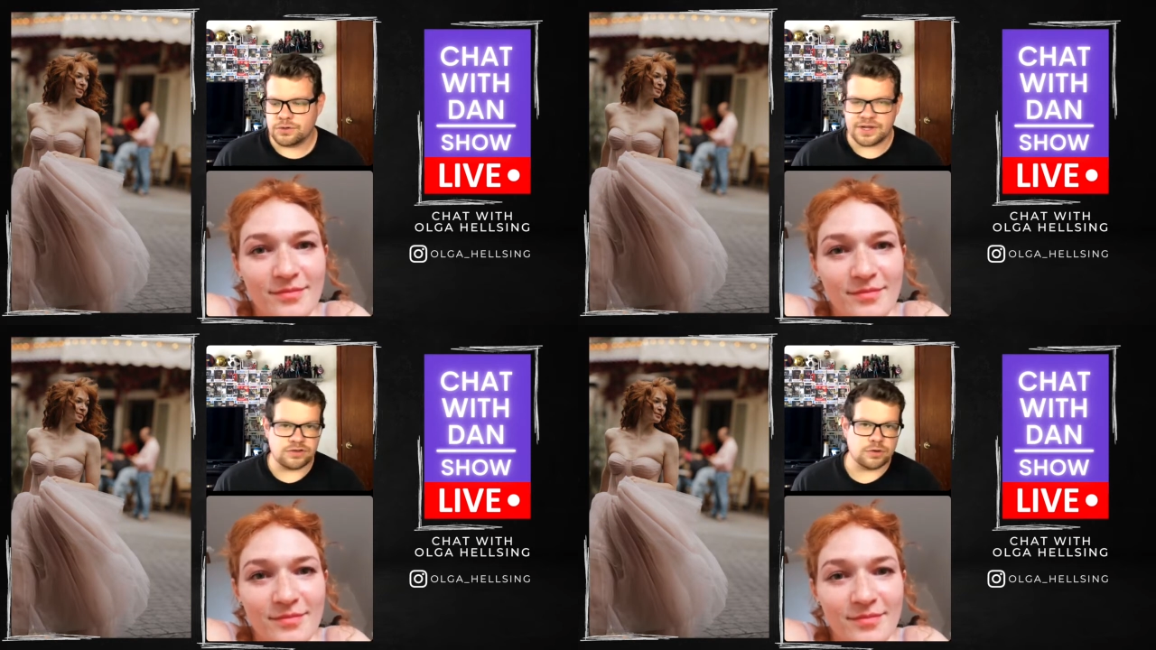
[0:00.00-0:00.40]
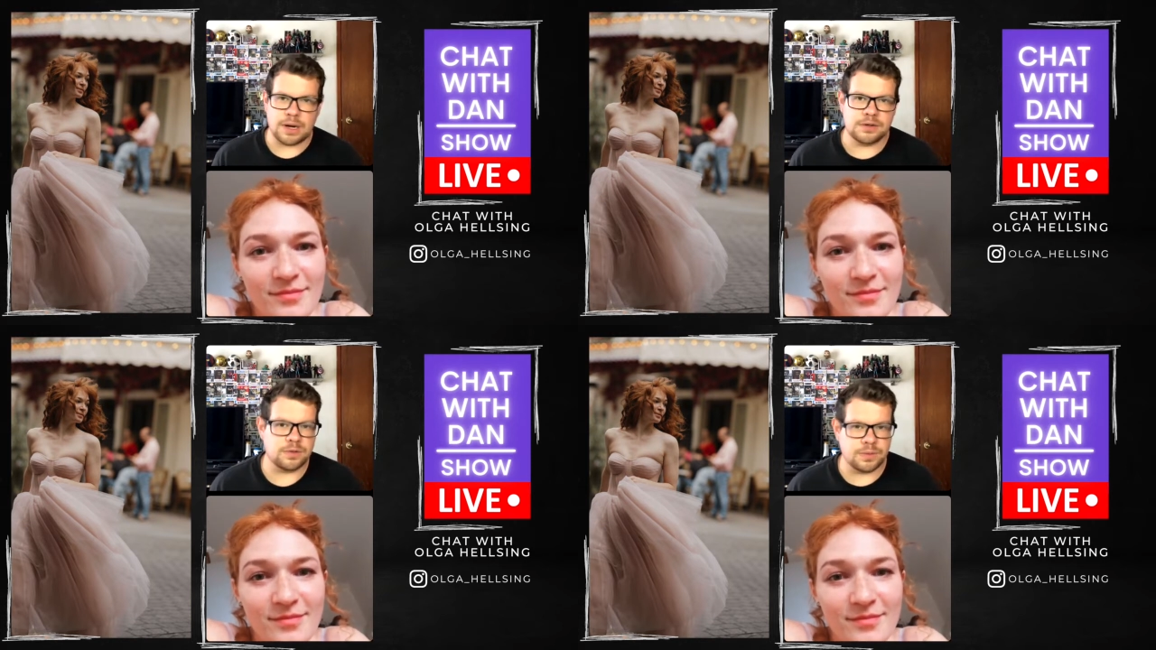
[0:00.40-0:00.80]
Speaker 1: to get
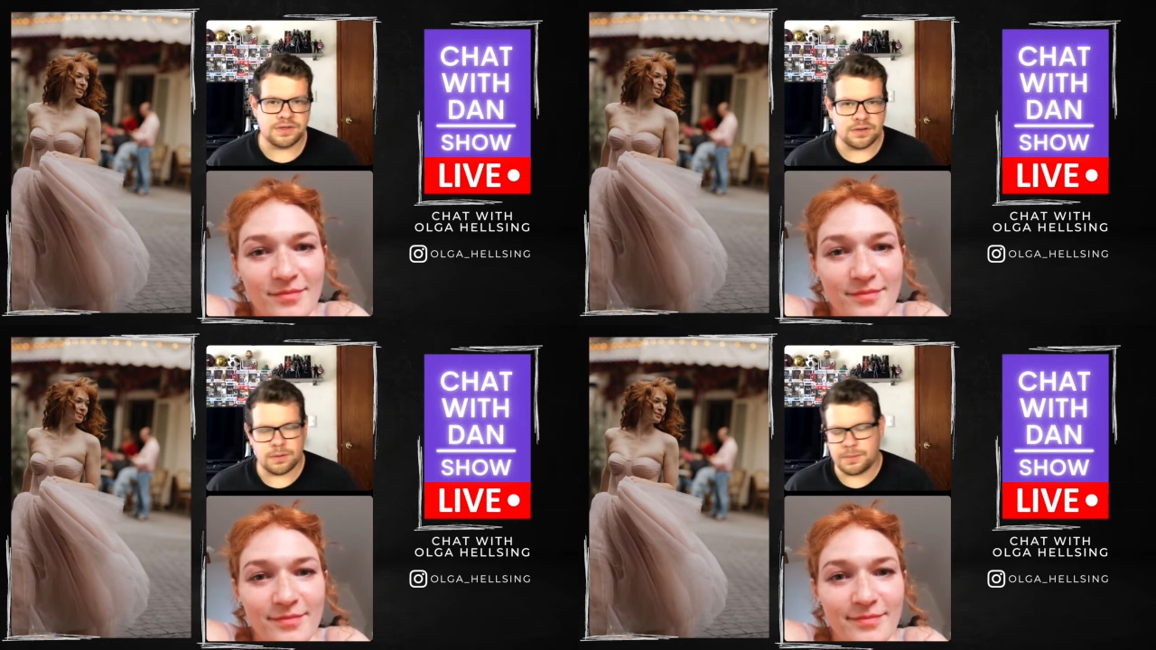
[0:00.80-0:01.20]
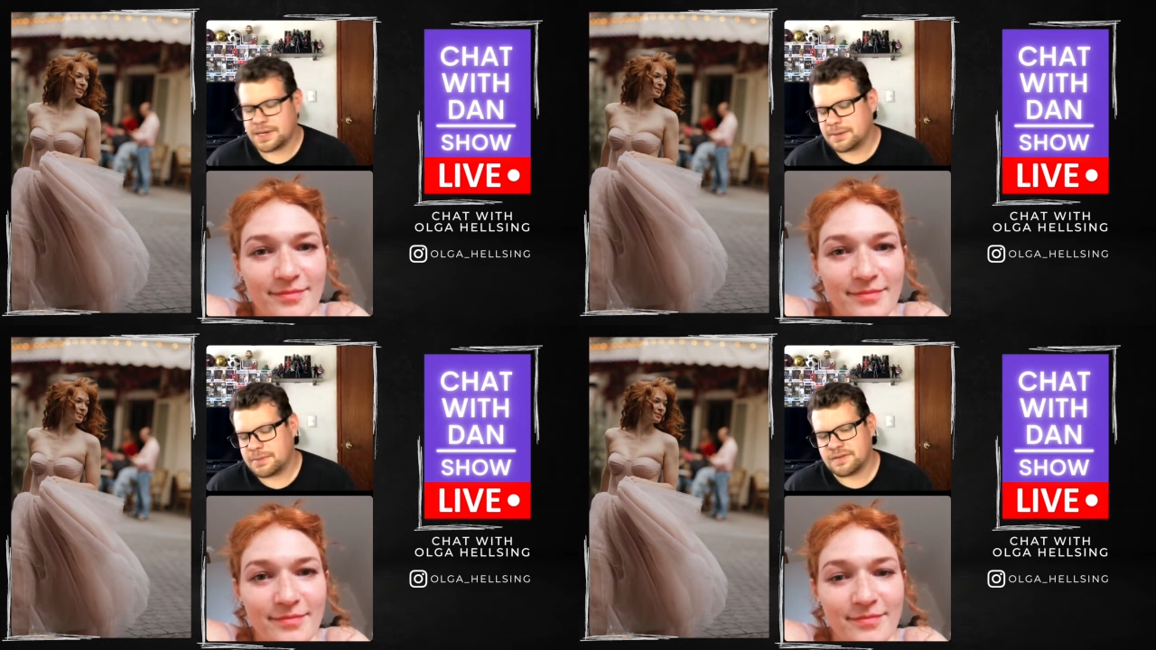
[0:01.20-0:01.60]
surrounded with so
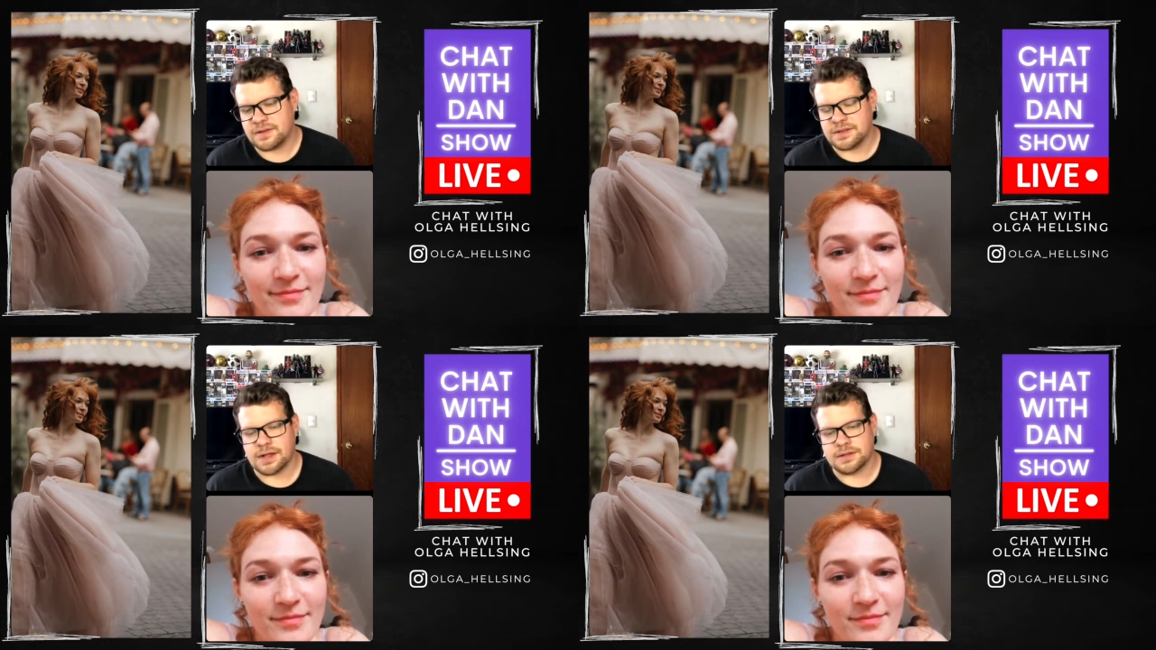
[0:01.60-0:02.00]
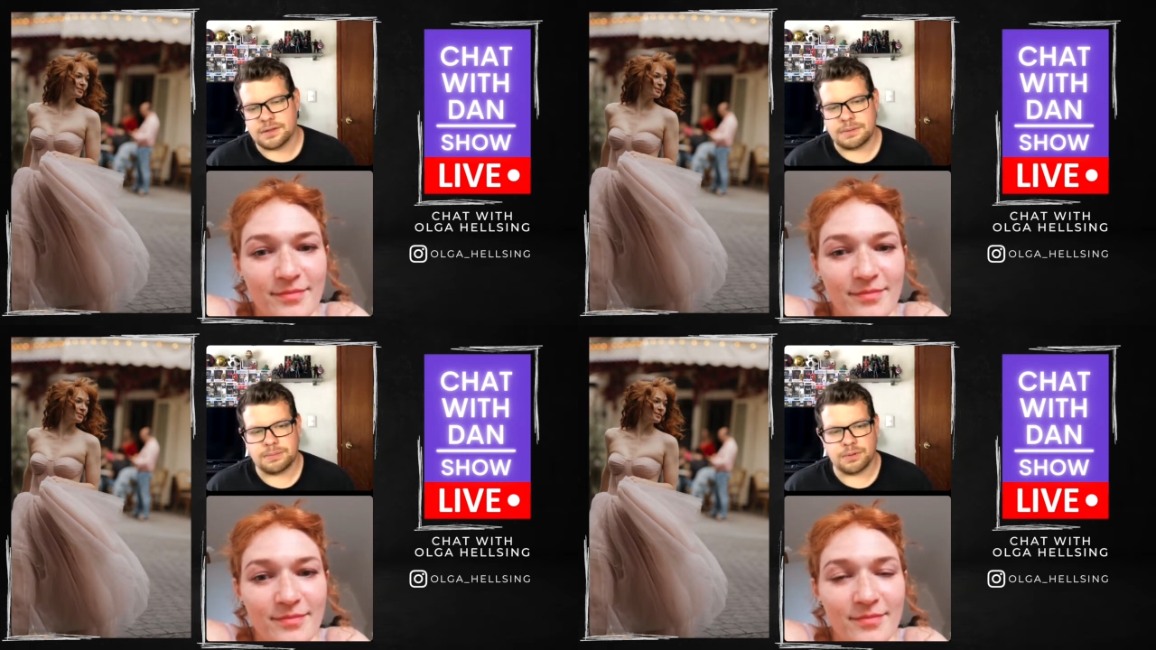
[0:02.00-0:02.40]
many amazing,
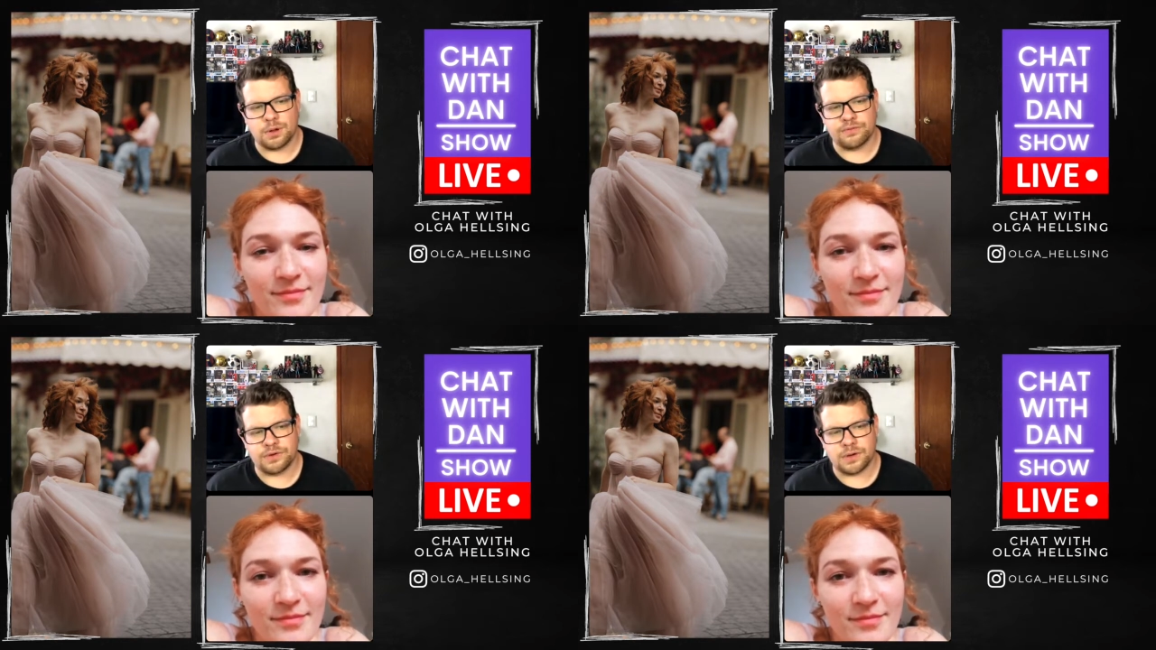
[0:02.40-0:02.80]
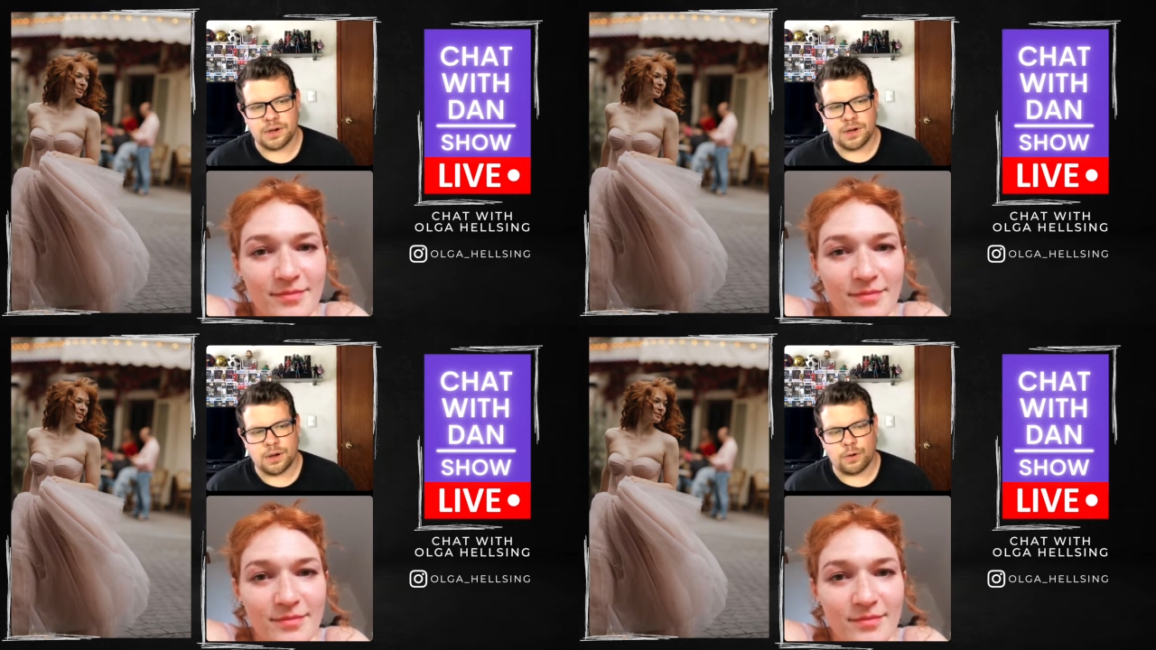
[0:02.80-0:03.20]
talented people over
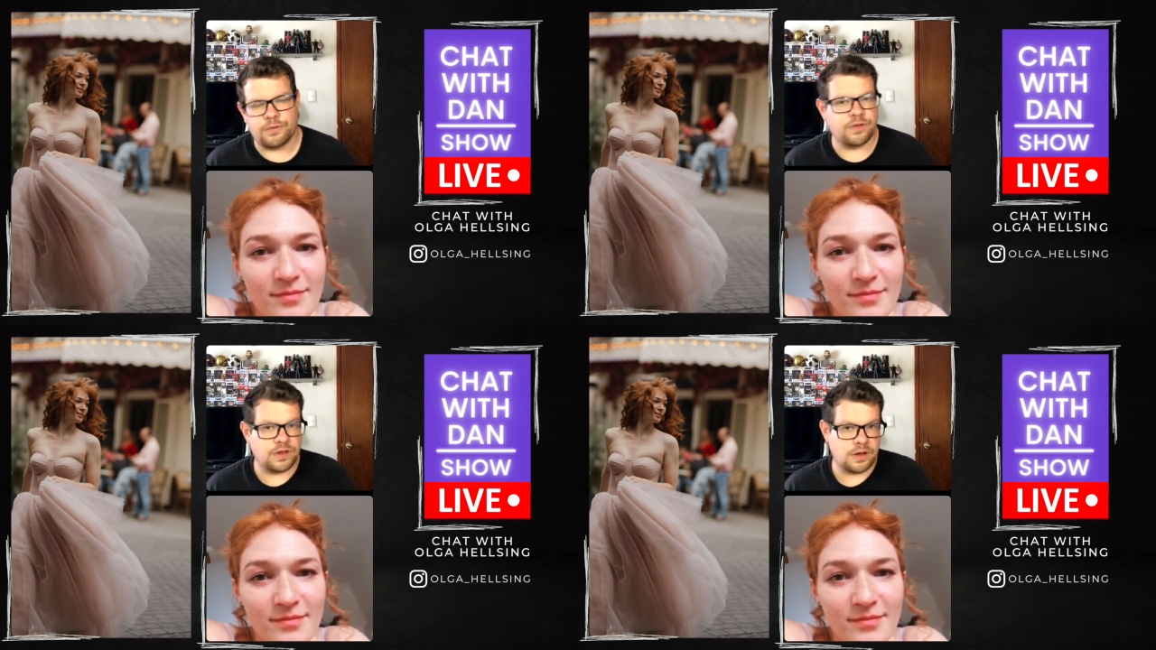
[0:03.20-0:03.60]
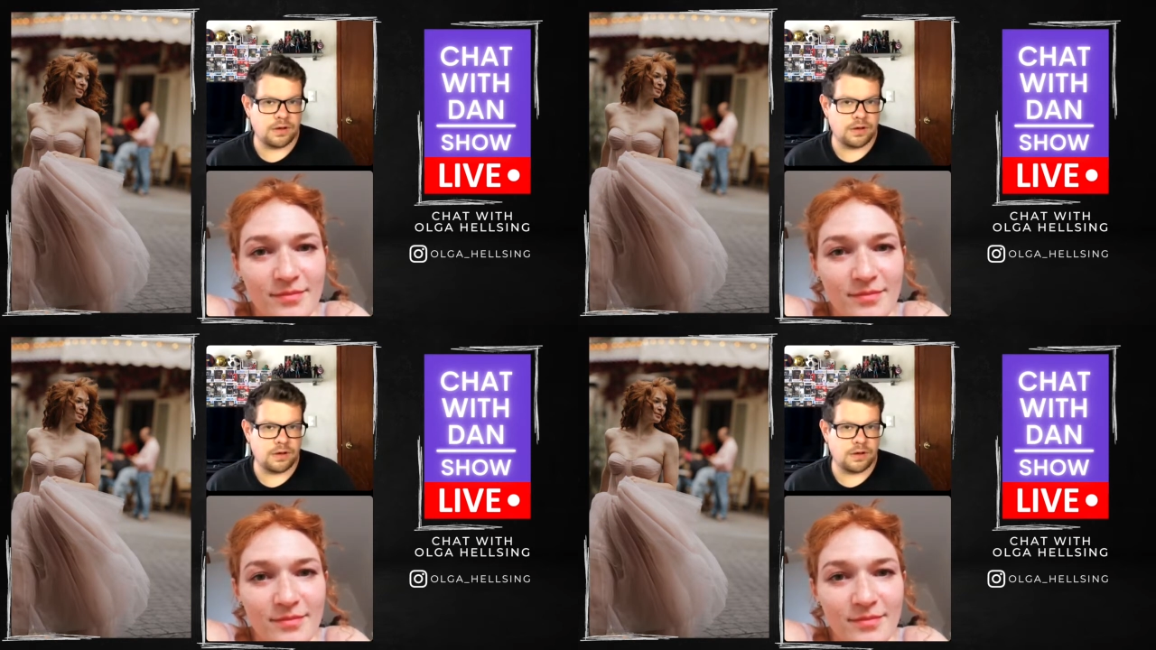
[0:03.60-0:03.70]
over the